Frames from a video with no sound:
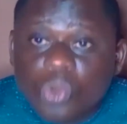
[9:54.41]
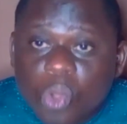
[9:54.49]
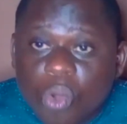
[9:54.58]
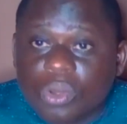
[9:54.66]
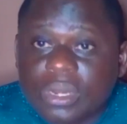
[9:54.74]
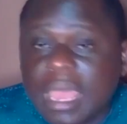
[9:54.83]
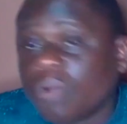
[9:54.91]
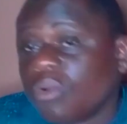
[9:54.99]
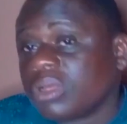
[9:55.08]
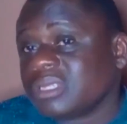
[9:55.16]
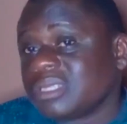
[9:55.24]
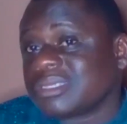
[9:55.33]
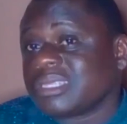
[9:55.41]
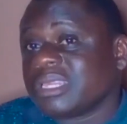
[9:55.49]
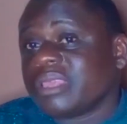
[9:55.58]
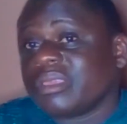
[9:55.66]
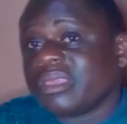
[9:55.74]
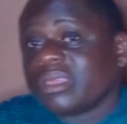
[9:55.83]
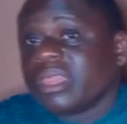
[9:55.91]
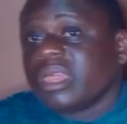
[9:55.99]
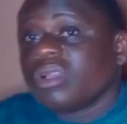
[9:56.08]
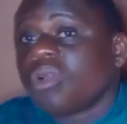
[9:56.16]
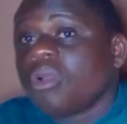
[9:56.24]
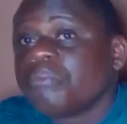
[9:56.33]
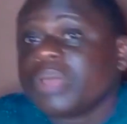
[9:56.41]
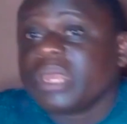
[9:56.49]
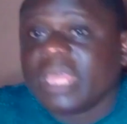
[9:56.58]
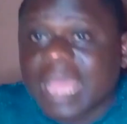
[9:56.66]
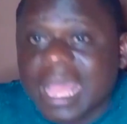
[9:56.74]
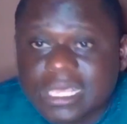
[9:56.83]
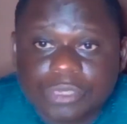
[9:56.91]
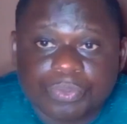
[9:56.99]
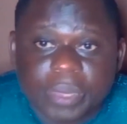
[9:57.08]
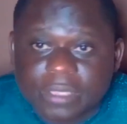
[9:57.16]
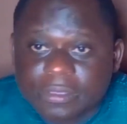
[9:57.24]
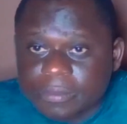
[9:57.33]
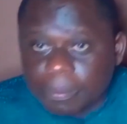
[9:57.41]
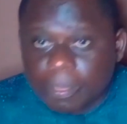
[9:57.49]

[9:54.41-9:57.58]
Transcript: No, that one is in the company aspect.